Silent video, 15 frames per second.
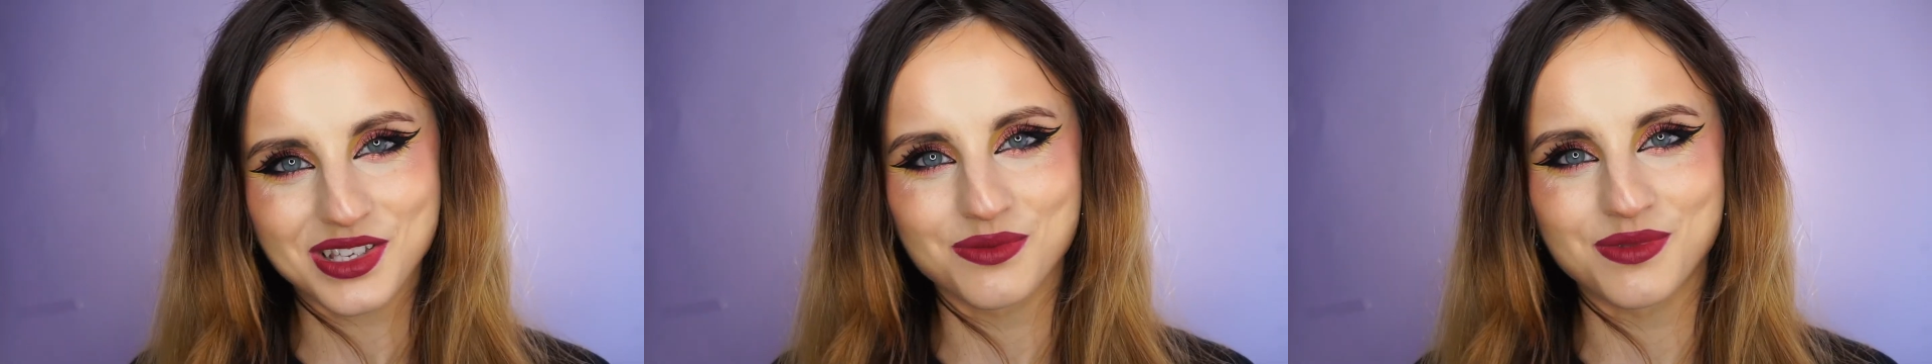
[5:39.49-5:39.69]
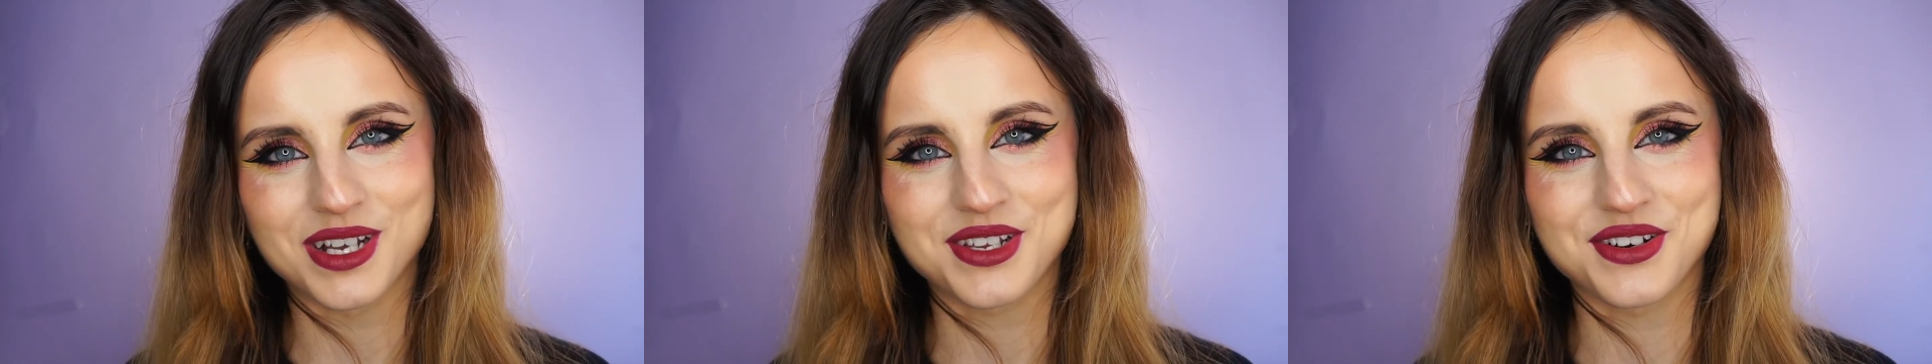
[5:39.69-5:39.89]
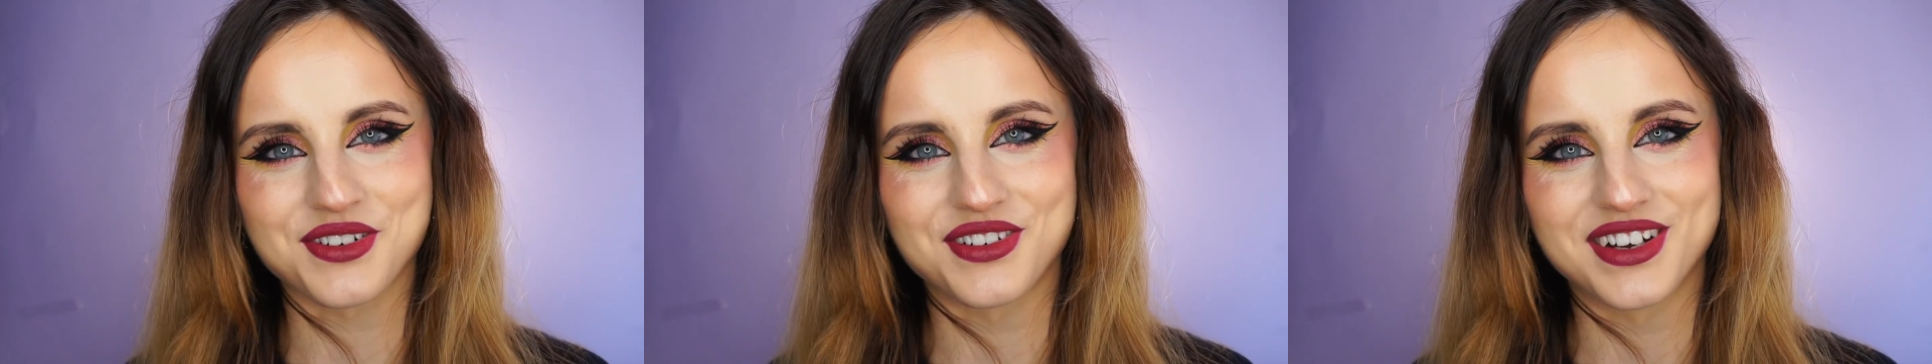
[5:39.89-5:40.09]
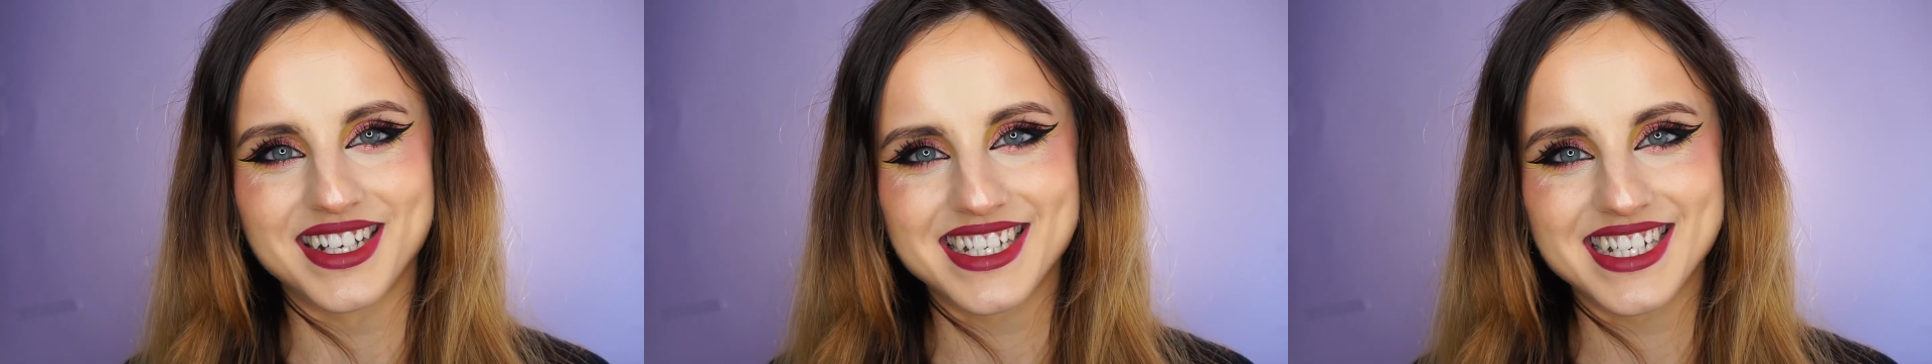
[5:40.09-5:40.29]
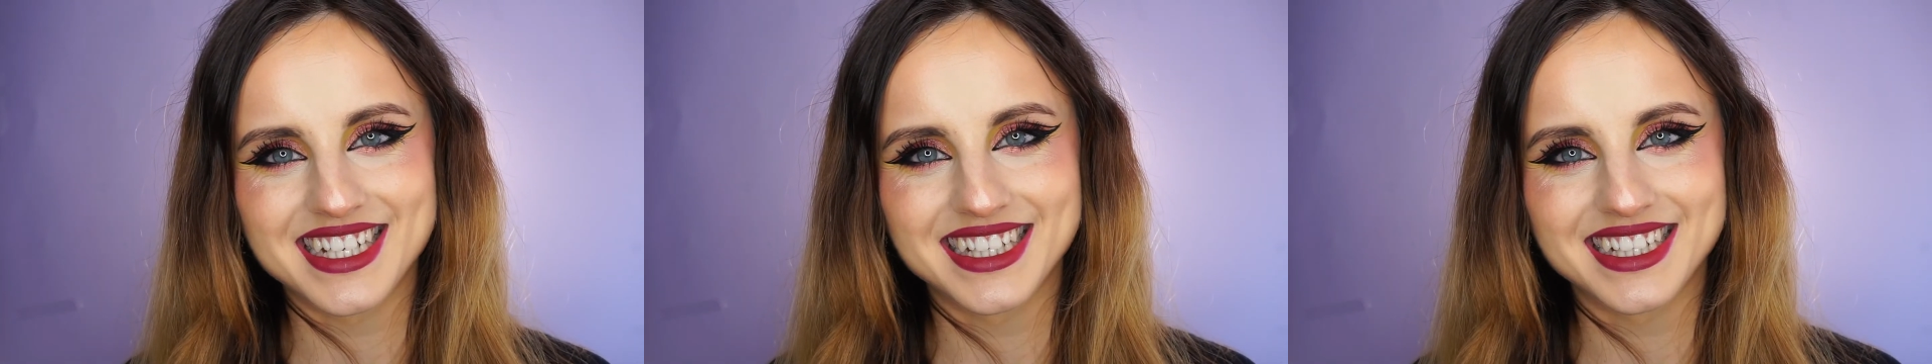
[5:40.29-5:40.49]
so much for
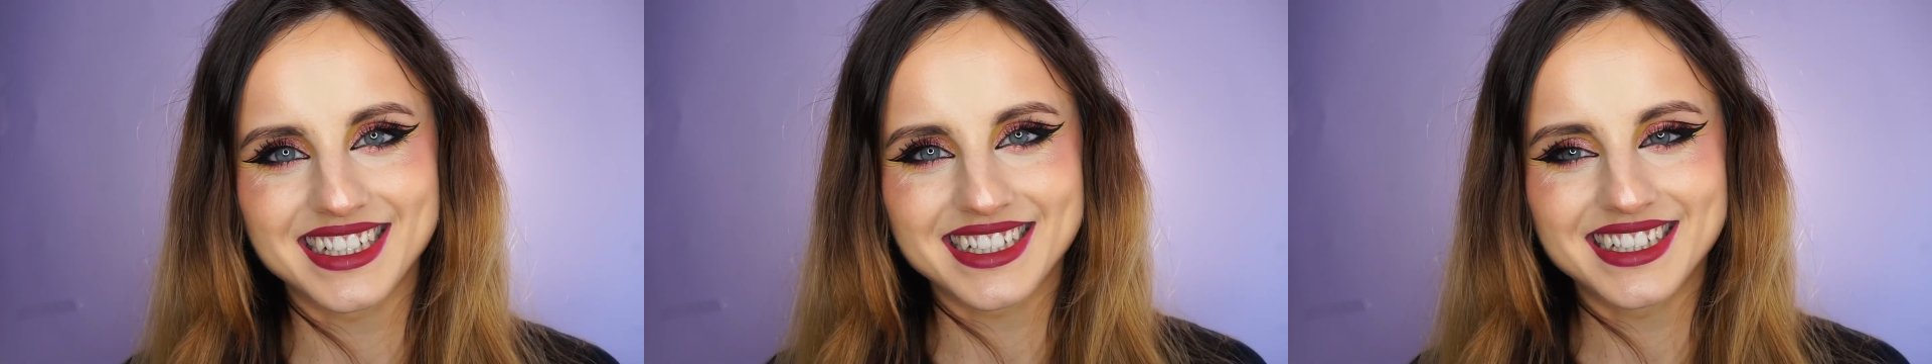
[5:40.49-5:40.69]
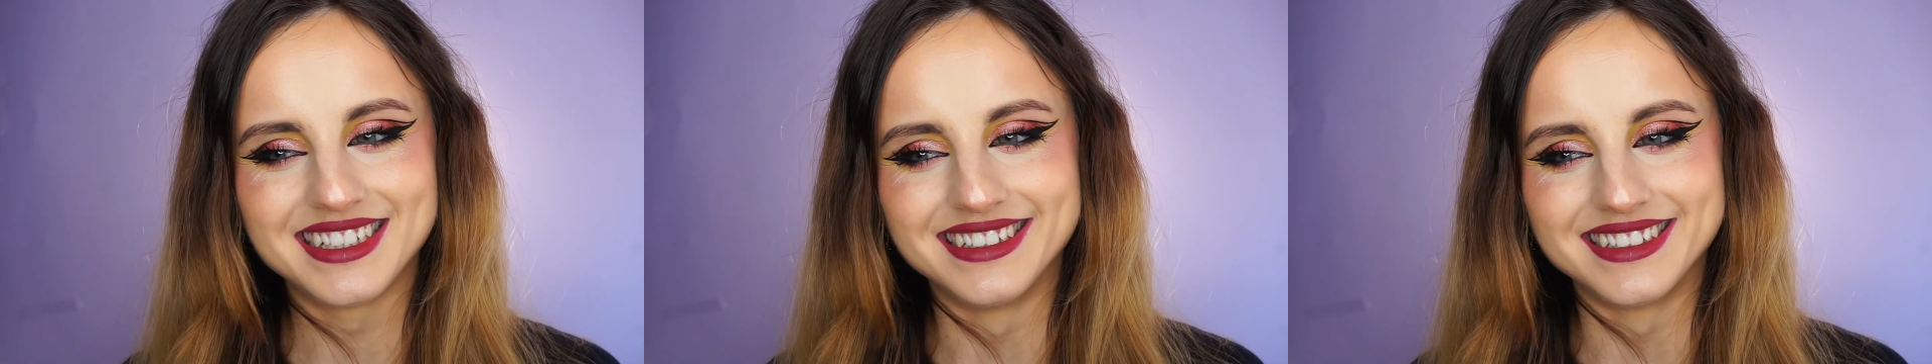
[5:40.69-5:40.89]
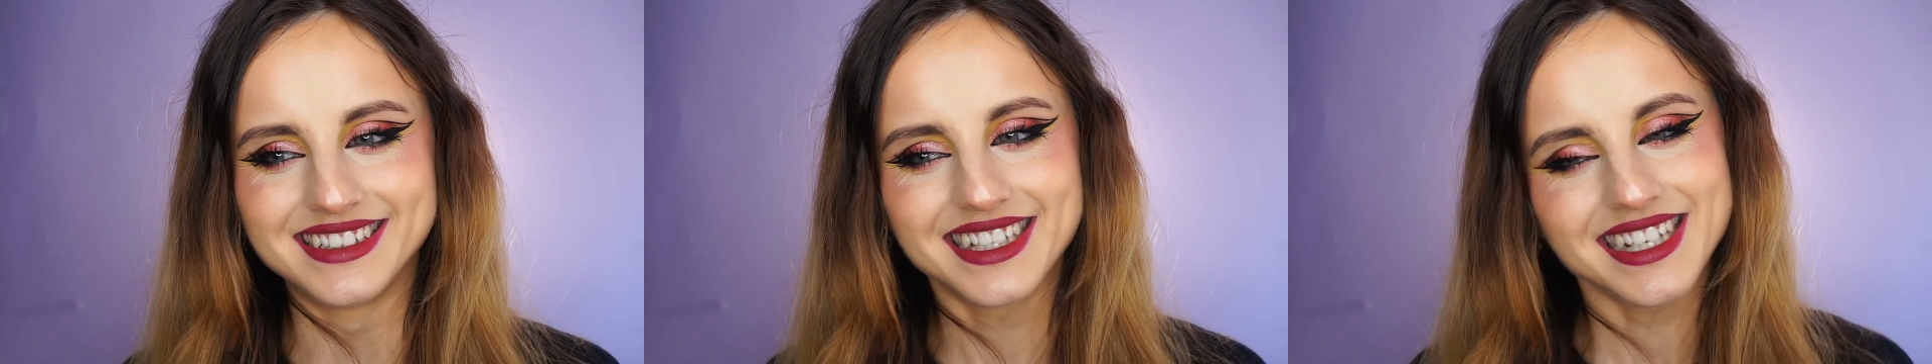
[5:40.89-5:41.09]
watching uh,